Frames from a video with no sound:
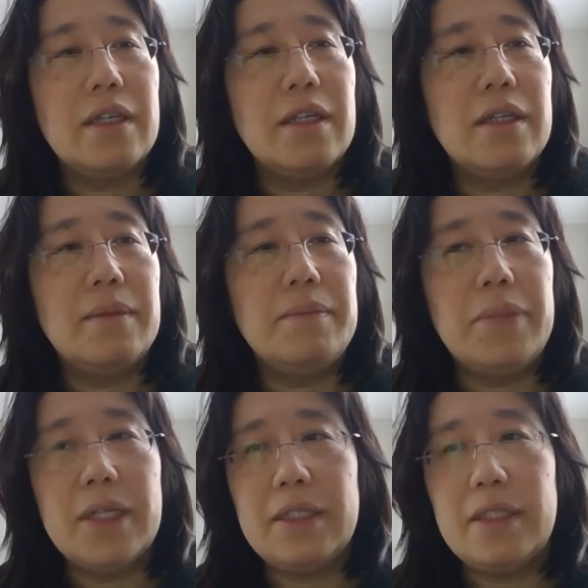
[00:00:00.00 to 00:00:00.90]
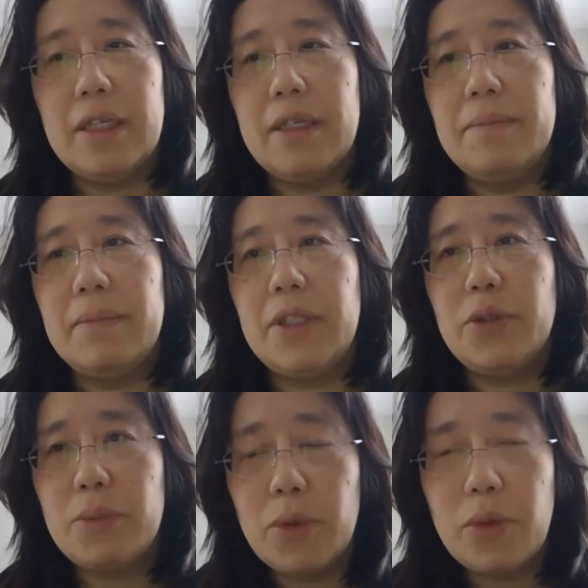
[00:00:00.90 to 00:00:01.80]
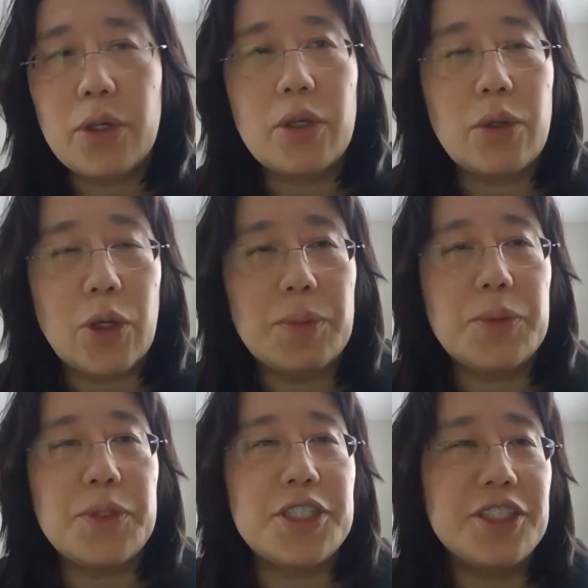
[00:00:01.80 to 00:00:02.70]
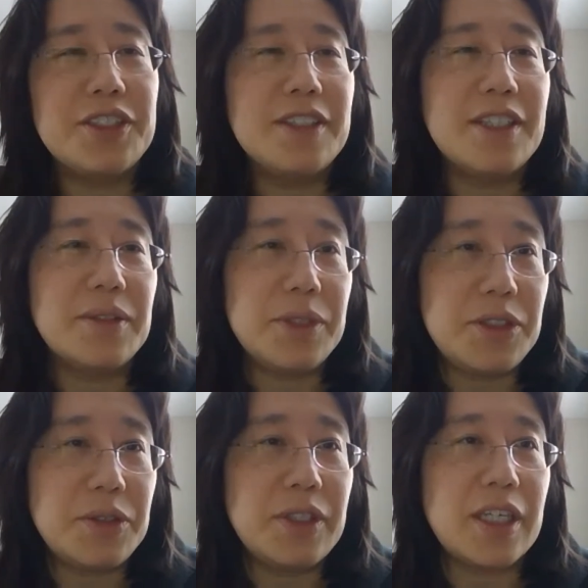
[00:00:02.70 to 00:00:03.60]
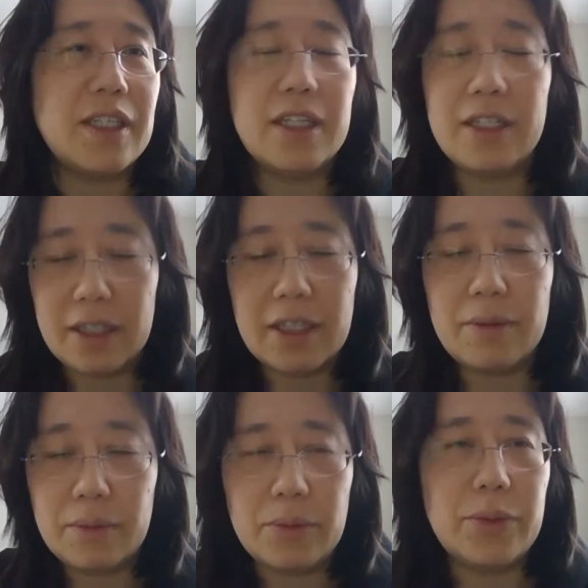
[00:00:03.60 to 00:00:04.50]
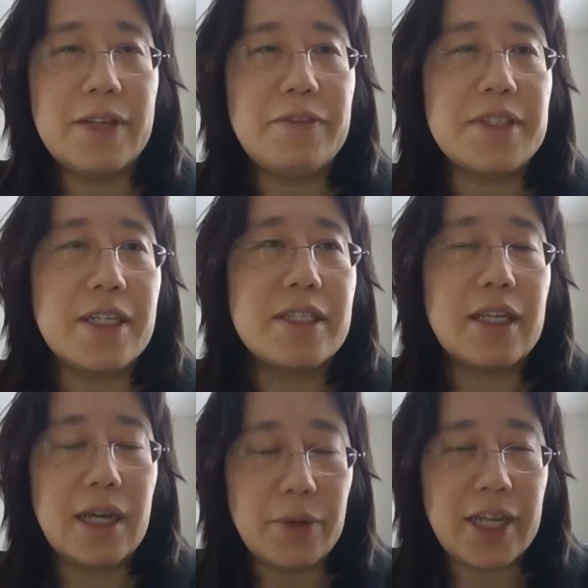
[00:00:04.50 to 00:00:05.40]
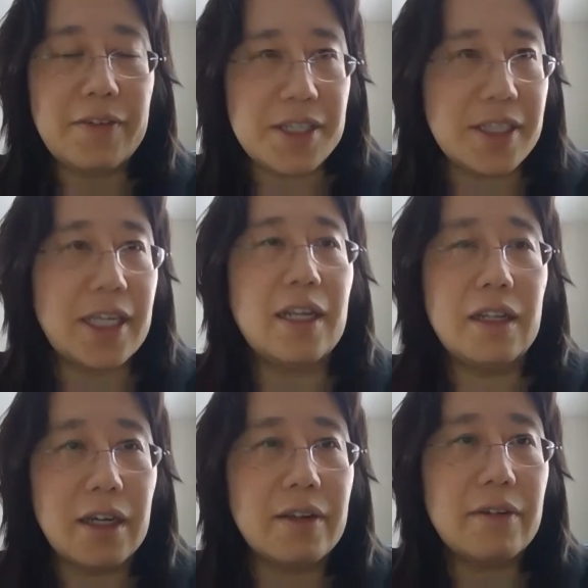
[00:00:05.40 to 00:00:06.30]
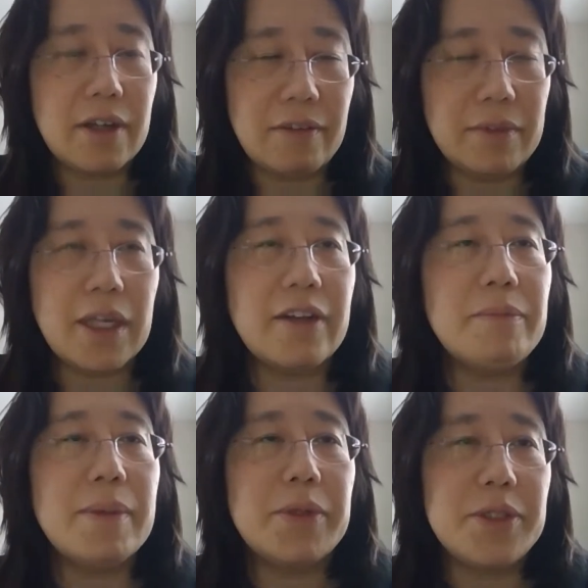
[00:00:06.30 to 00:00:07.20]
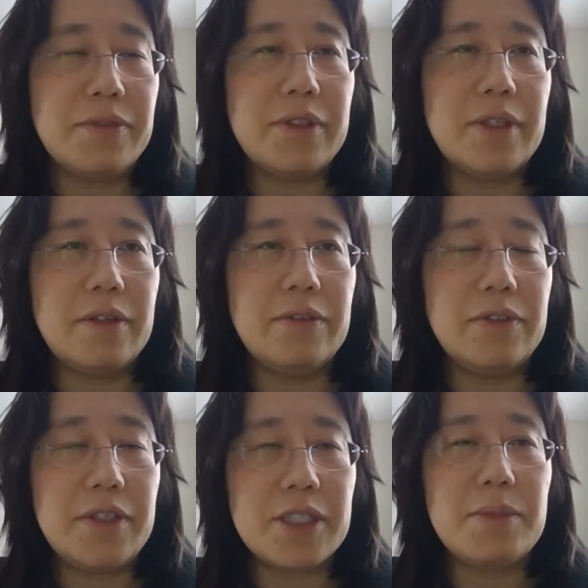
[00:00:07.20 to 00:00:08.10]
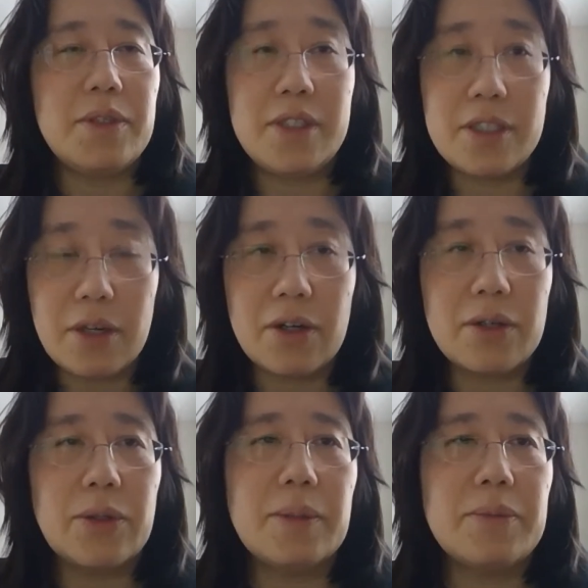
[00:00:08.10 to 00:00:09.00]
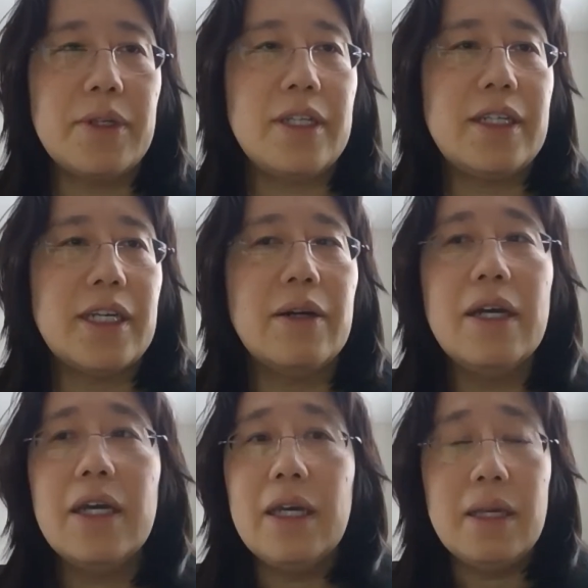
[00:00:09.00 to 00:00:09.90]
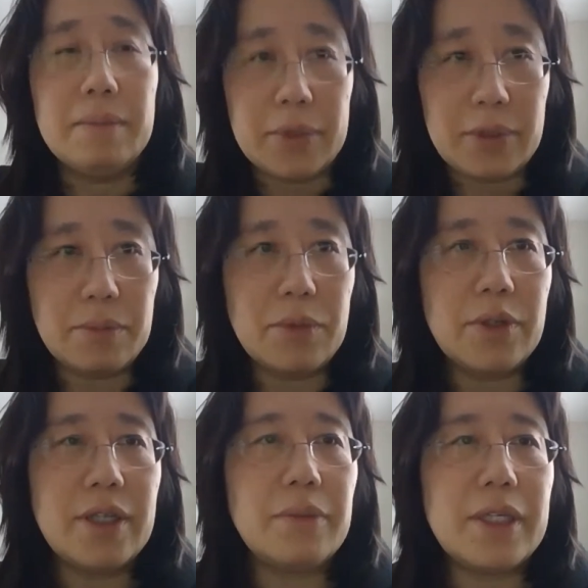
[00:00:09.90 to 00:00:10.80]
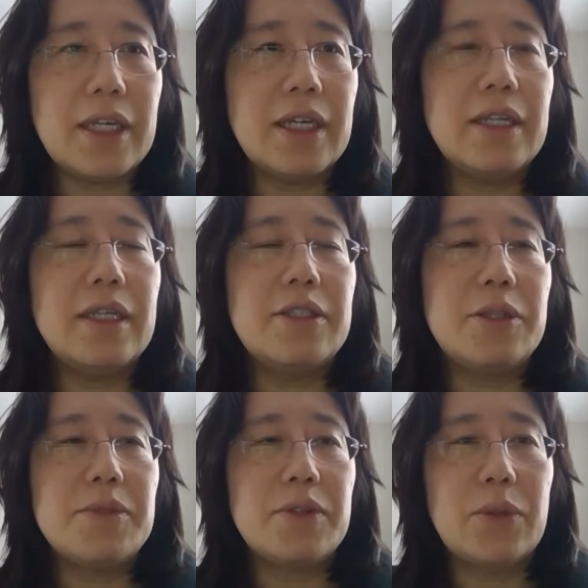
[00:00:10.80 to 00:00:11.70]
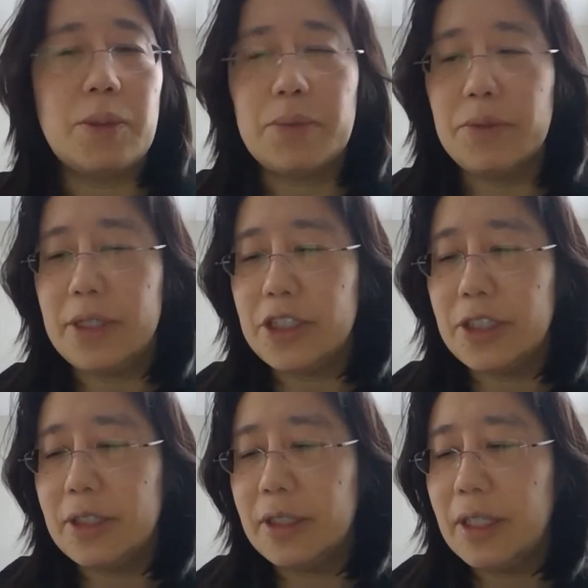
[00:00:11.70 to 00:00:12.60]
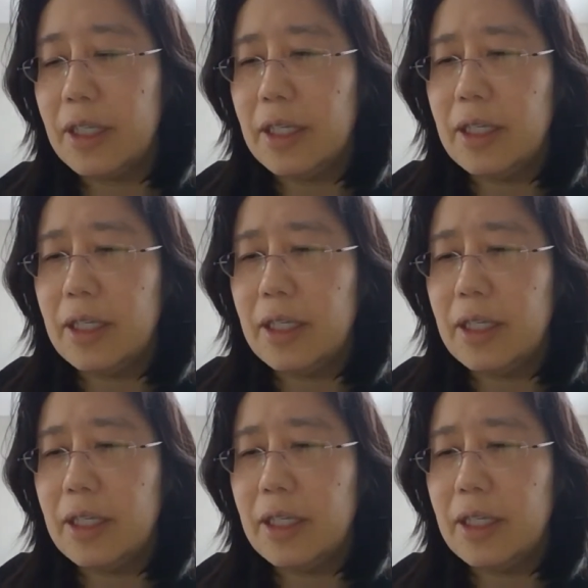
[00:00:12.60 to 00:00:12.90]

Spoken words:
You know, the more cooperation that we do get, and I want to emphasize again, a lot of members of these communities are cooperating now, but the more that we get in terms of cooperation,